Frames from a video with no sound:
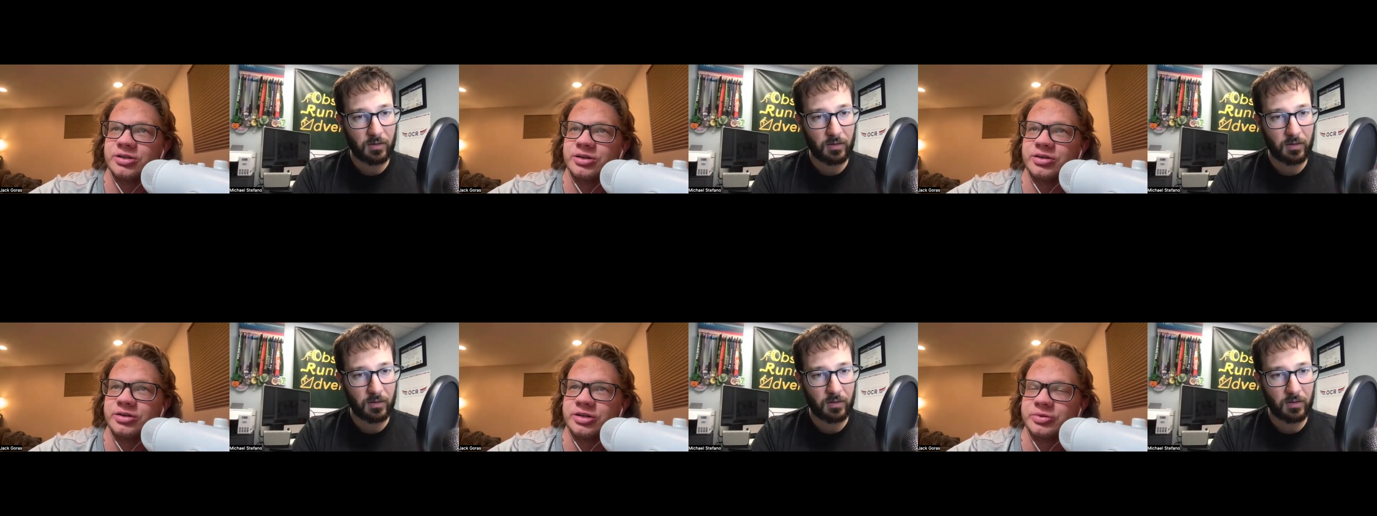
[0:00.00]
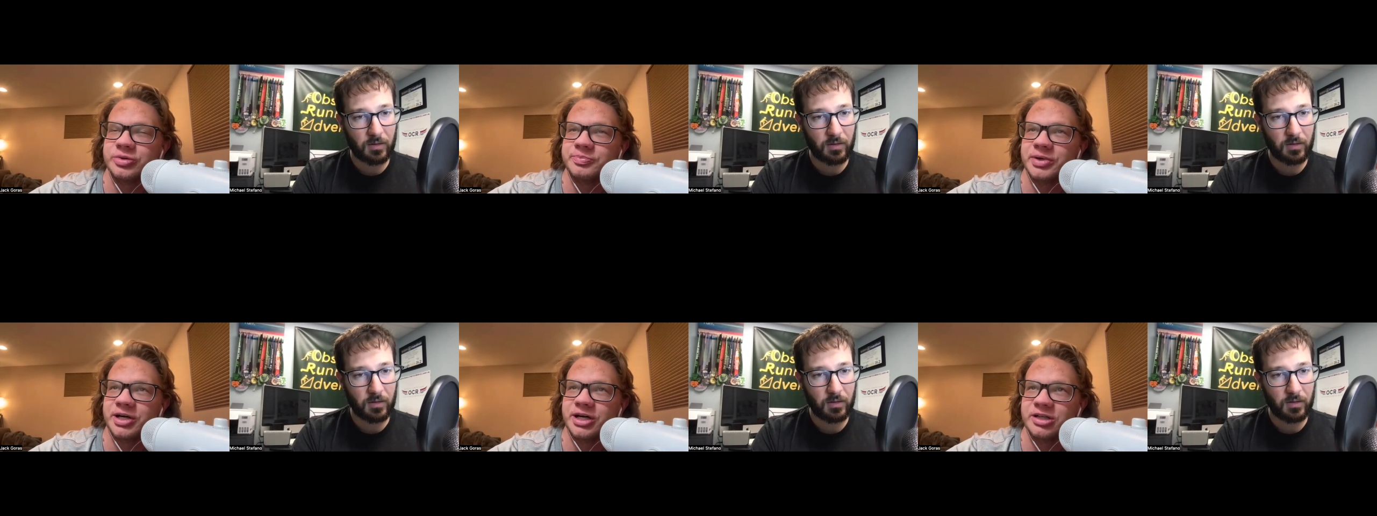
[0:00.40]
Speaker 1: and I went
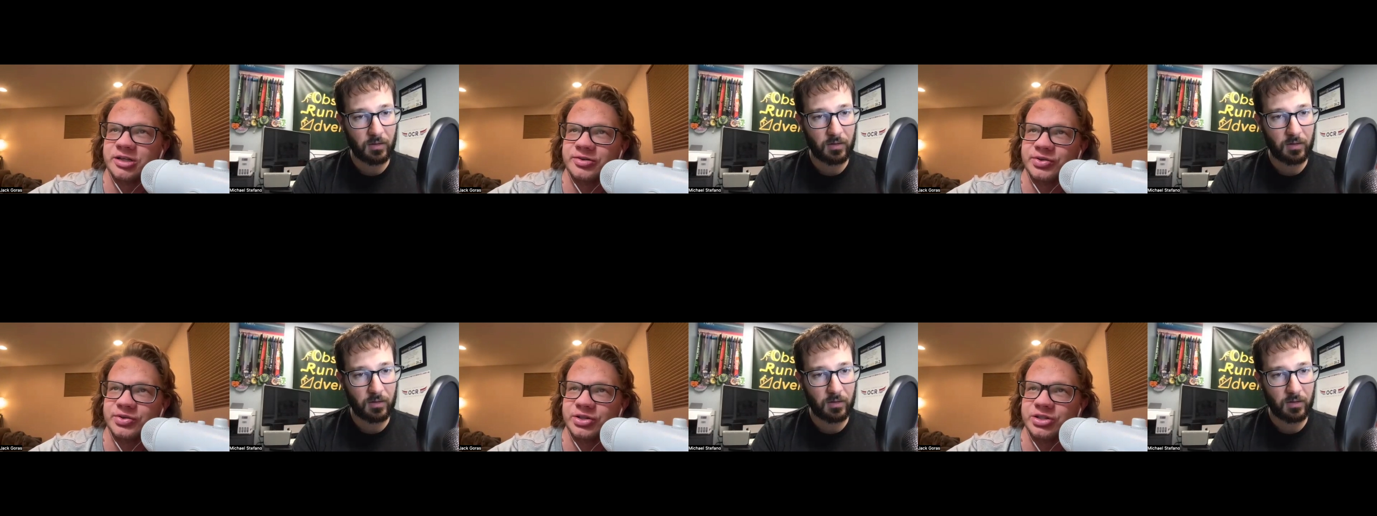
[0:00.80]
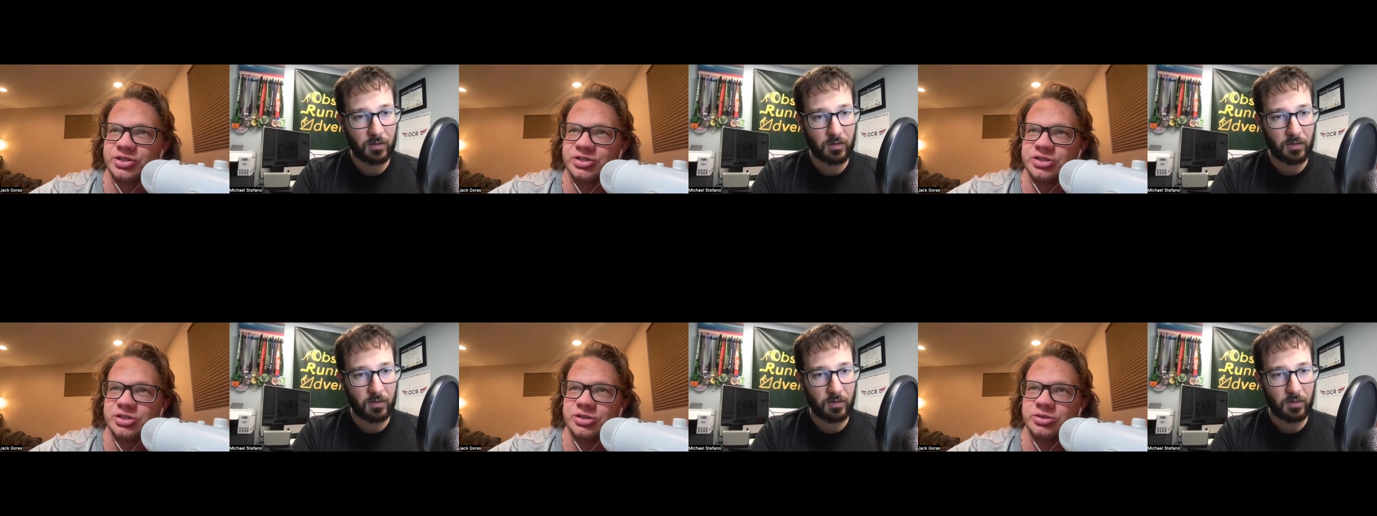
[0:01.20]
back over there in
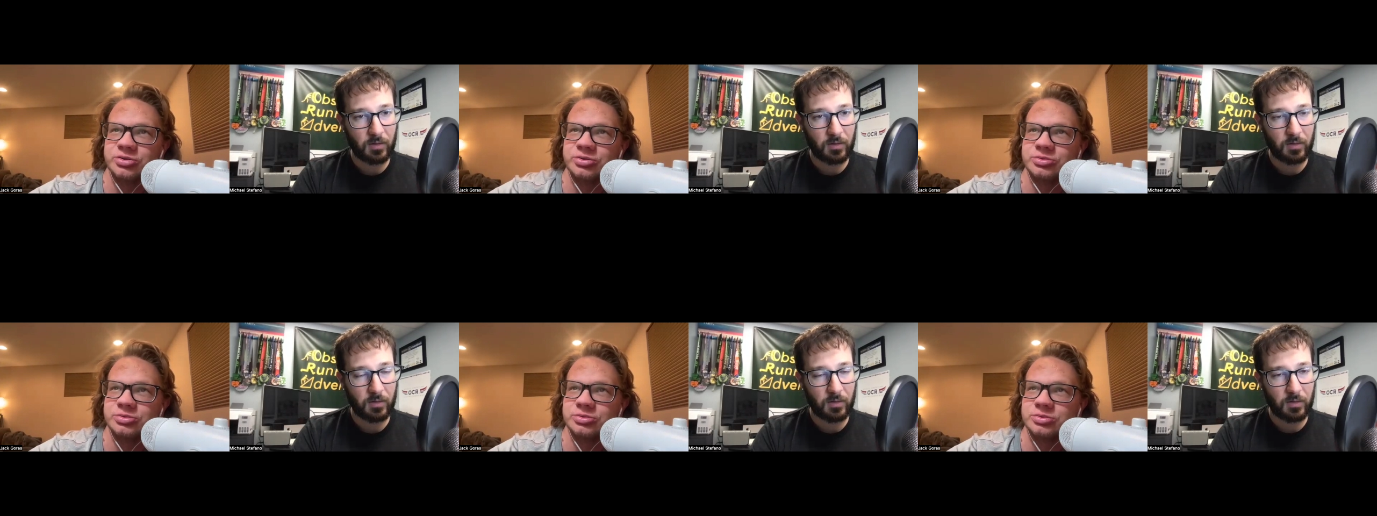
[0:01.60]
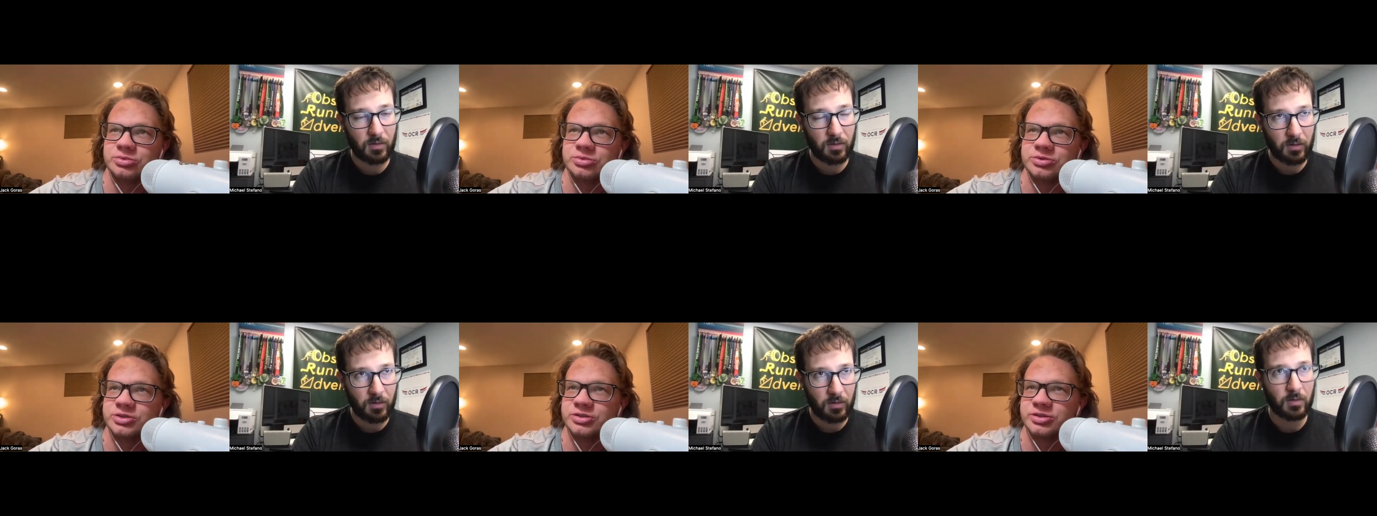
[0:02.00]
June,
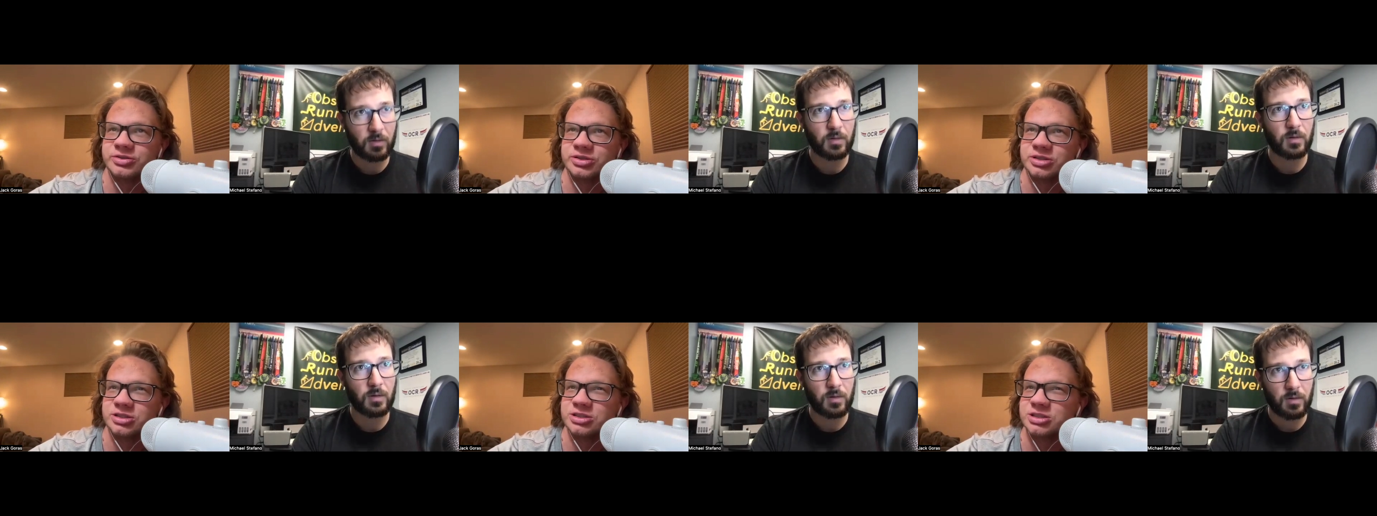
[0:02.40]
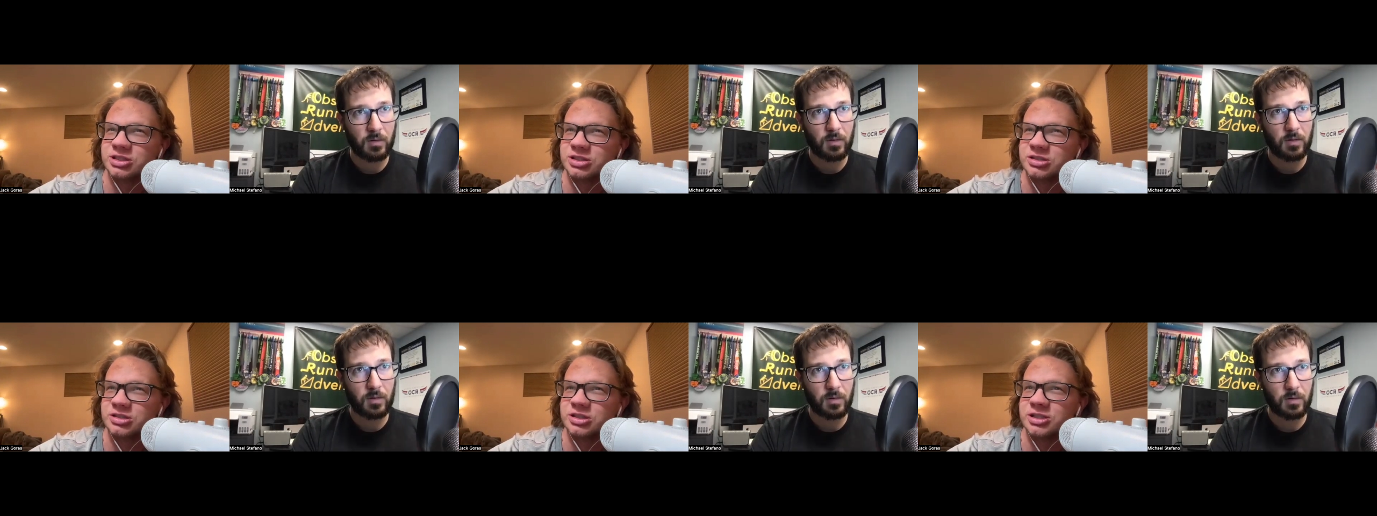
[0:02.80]
so that was like the
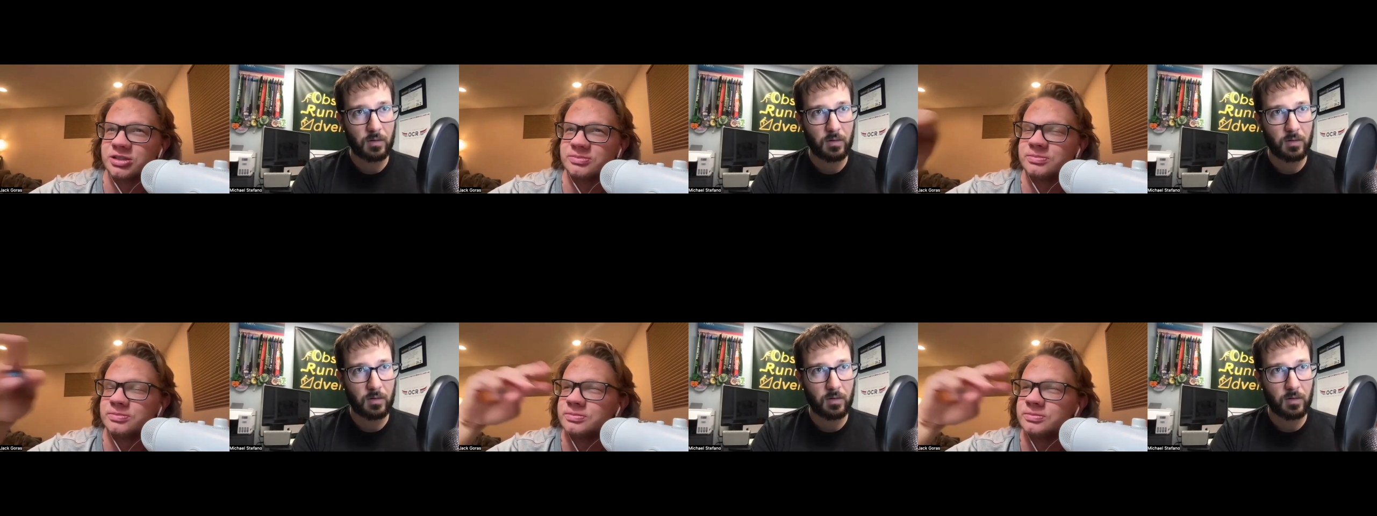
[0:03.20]
second time.